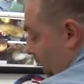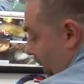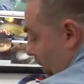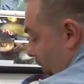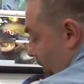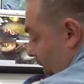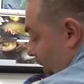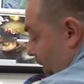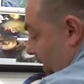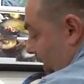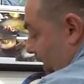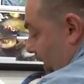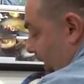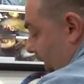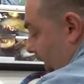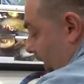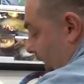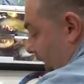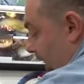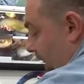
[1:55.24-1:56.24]
We're going to
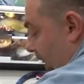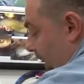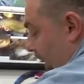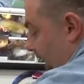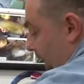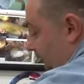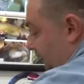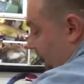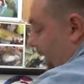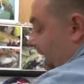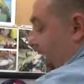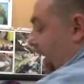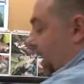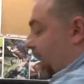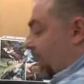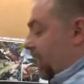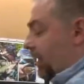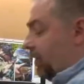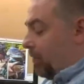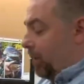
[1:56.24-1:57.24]
need a
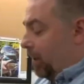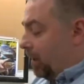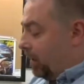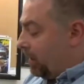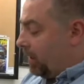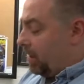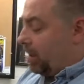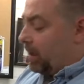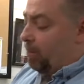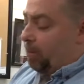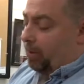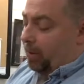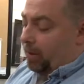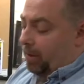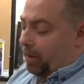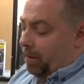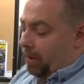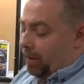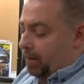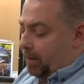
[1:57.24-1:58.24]
hydraulic
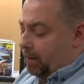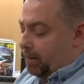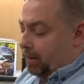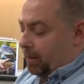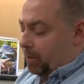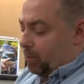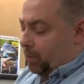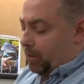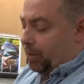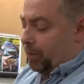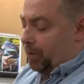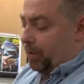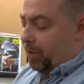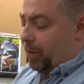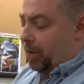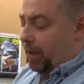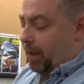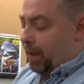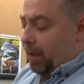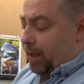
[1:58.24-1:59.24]
coupler, and this is what
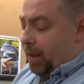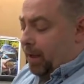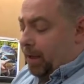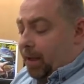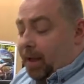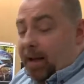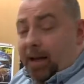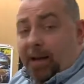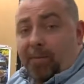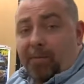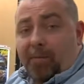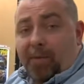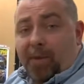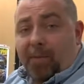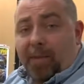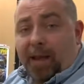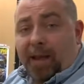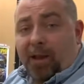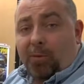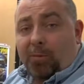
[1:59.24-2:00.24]
your the
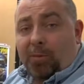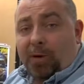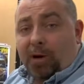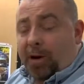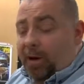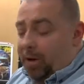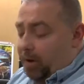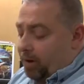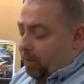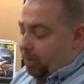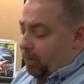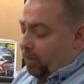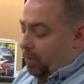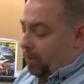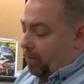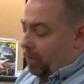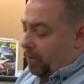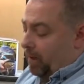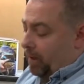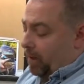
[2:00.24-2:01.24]
male part of
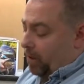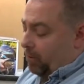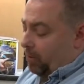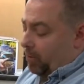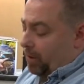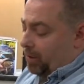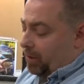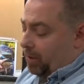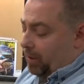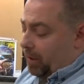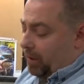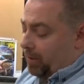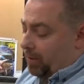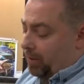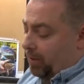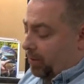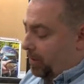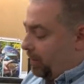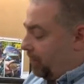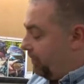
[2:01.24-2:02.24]
your airbrush line is
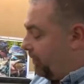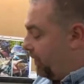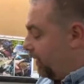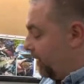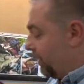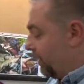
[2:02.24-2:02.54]
going to fit